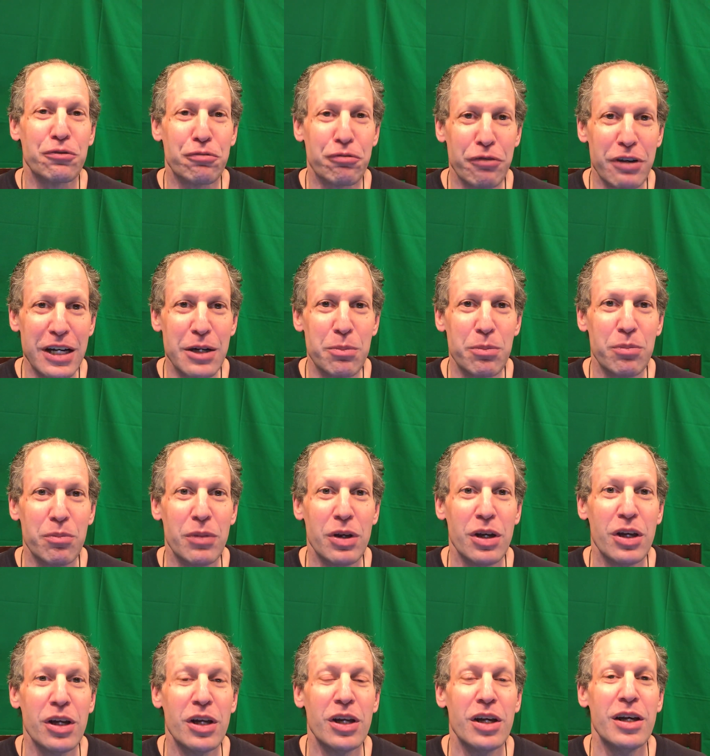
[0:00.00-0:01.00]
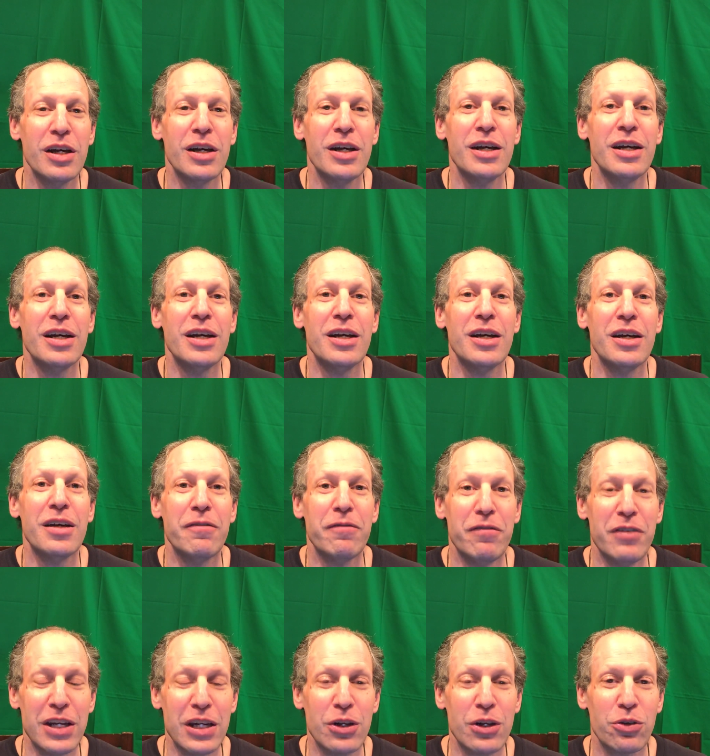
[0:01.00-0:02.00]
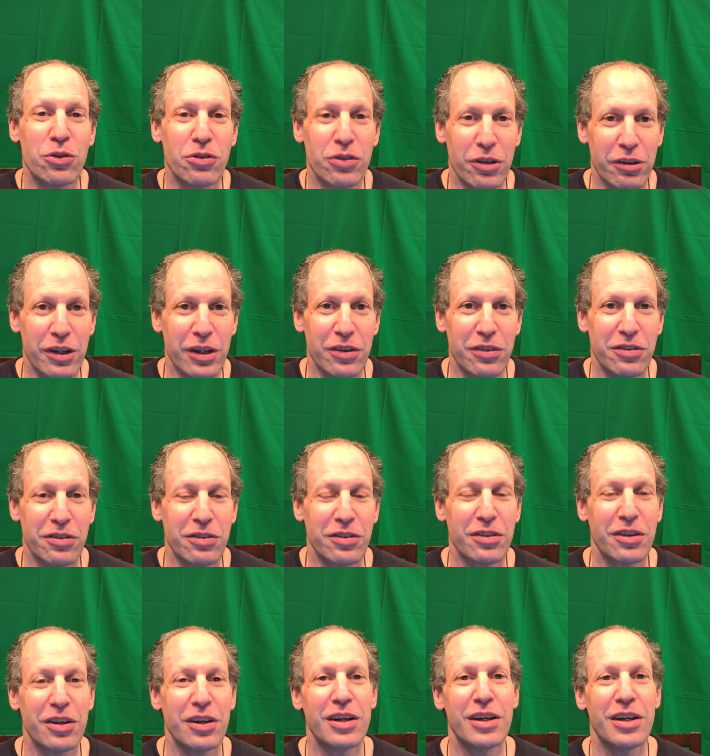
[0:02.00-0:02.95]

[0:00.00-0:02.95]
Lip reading: freedom video series.